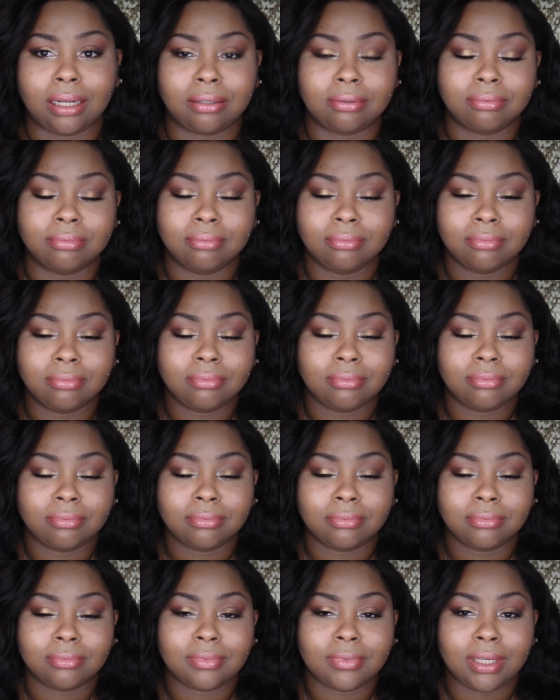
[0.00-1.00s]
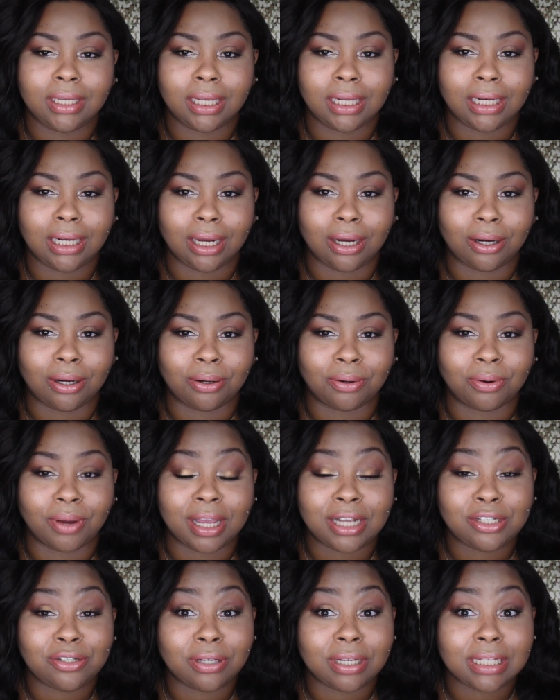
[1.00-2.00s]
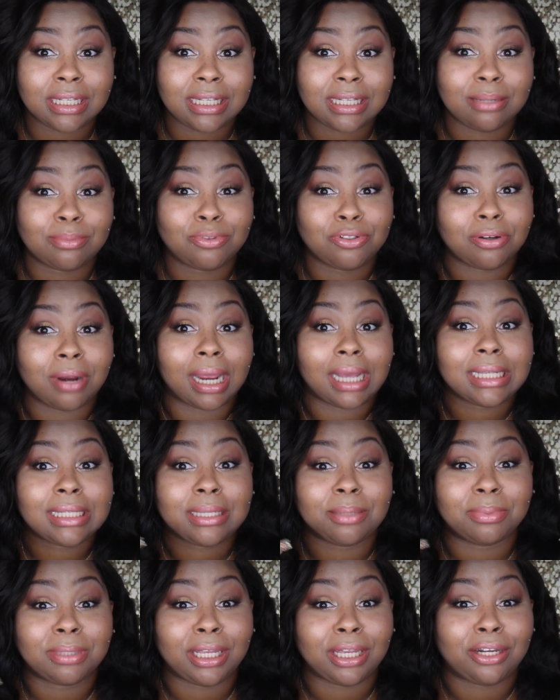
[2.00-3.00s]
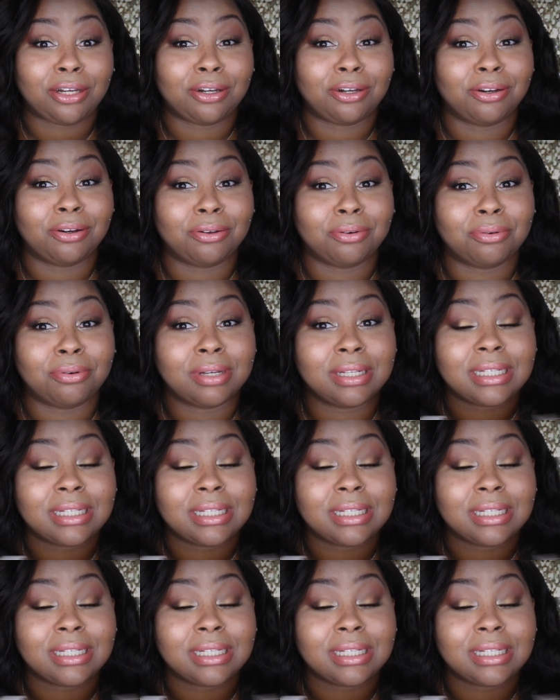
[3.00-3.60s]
And you know, as you can see, I'm trying something new.